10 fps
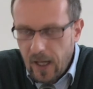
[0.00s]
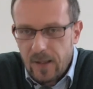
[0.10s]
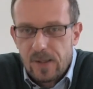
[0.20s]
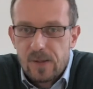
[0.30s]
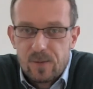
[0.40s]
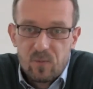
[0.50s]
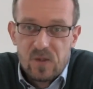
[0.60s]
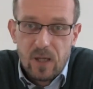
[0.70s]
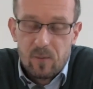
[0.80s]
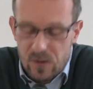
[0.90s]
this
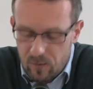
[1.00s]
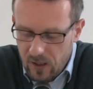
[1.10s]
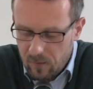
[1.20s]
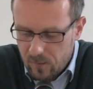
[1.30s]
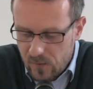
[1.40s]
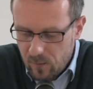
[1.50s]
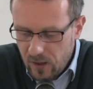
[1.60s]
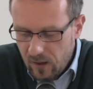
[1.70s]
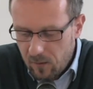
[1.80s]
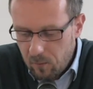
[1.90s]
seems to me to
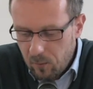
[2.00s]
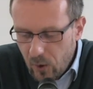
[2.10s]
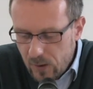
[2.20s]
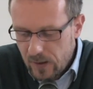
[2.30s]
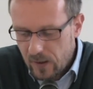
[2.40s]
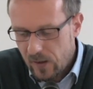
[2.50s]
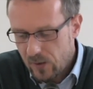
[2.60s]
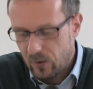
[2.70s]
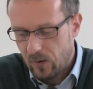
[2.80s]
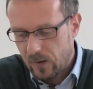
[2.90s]
be a pertinent
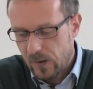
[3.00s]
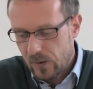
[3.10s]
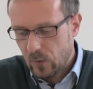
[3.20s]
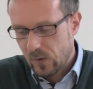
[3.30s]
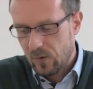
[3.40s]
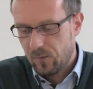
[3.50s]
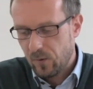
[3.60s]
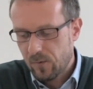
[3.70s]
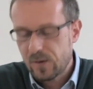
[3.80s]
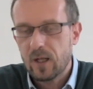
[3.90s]
issue in the discourse of
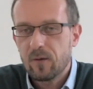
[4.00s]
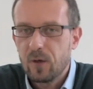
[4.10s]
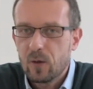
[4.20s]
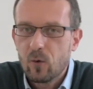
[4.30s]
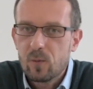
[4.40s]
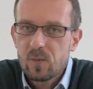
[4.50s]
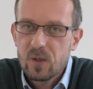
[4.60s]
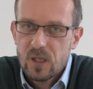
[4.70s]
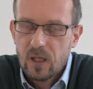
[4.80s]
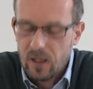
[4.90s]
Salafi groups,
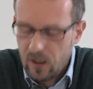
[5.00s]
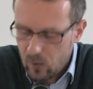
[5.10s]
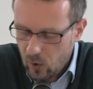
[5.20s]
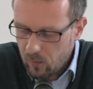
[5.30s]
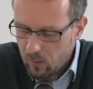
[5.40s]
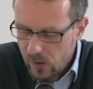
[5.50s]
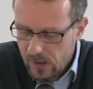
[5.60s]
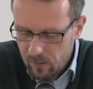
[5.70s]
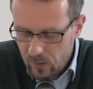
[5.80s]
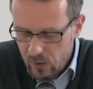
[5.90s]
particularly in
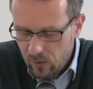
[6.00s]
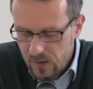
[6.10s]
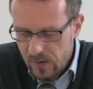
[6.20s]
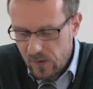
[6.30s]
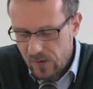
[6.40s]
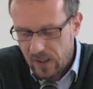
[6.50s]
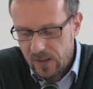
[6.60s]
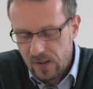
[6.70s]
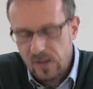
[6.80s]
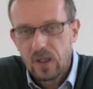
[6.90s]
non-Muslim majority
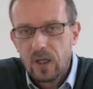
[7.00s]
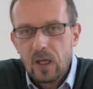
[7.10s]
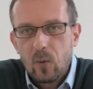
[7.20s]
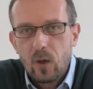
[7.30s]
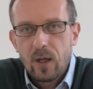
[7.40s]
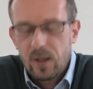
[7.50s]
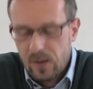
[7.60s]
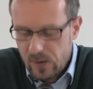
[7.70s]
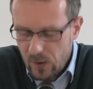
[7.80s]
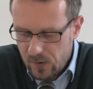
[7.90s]
societies, where
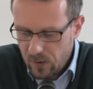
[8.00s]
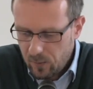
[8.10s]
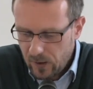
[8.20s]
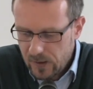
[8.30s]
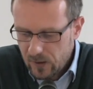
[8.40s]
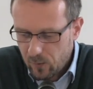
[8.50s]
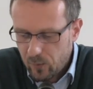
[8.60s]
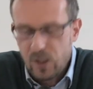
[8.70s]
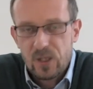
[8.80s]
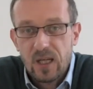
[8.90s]
socio-political
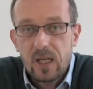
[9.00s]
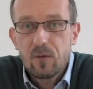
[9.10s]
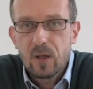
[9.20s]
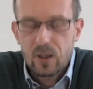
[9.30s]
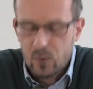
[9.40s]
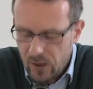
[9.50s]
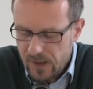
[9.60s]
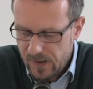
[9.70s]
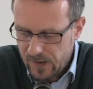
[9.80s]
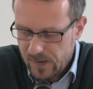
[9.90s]
pressure even
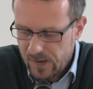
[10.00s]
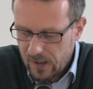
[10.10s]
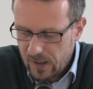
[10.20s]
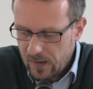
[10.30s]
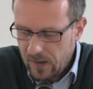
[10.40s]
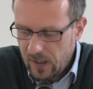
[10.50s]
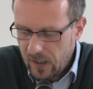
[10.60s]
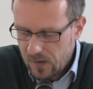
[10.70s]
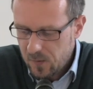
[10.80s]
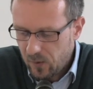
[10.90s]
increases the
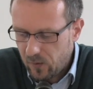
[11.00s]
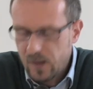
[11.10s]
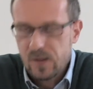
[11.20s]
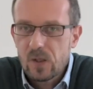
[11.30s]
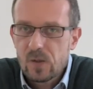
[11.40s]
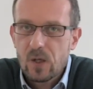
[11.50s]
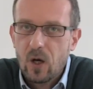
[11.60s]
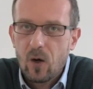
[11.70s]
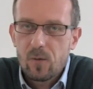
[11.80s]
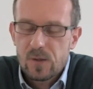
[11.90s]
experiences
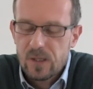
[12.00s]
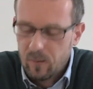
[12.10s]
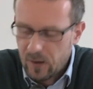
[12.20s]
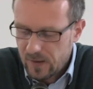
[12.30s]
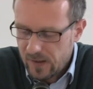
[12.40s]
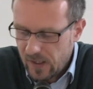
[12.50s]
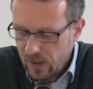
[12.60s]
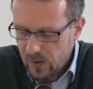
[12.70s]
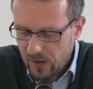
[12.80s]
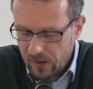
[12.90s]
of
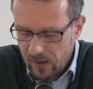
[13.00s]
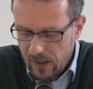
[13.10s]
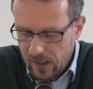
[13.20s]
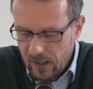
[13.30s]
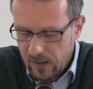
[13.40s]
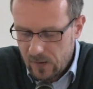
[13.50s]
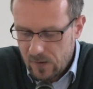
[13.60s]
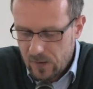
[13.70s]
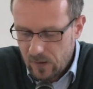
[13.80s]
stigmatization and